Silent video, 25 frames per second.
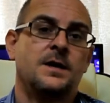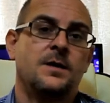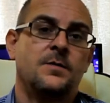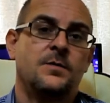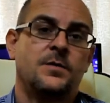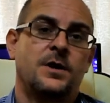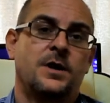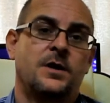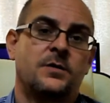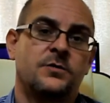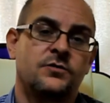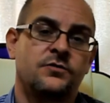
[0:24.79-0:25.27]

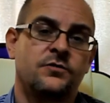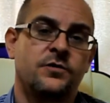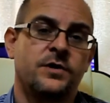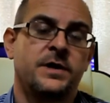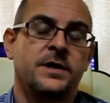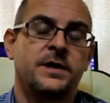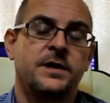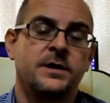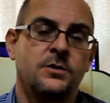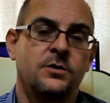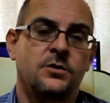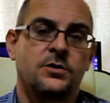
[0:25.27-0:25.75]
but I was
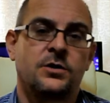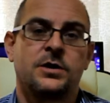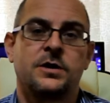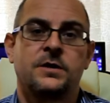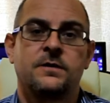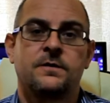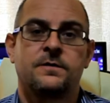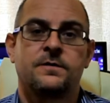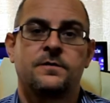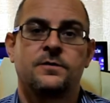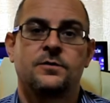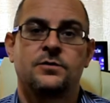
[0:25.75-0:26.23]
really
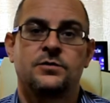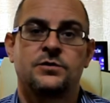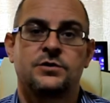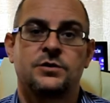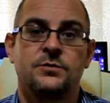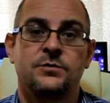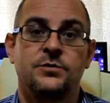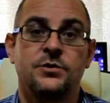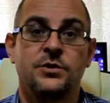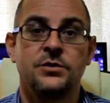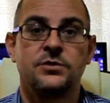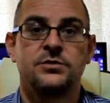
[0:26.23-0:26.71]
looking for
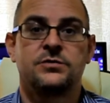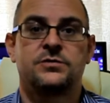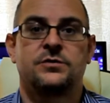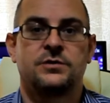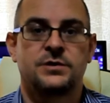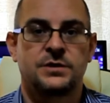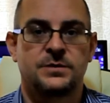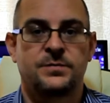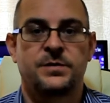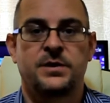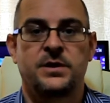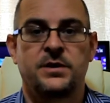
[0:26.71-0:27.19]
some user
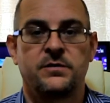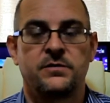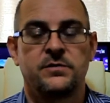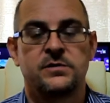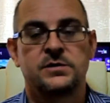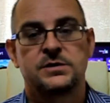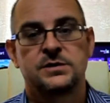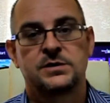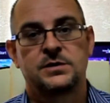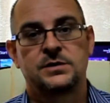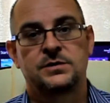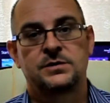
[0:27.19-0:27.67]

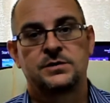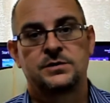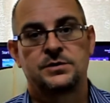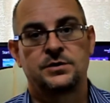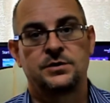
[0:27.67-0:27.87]
experience as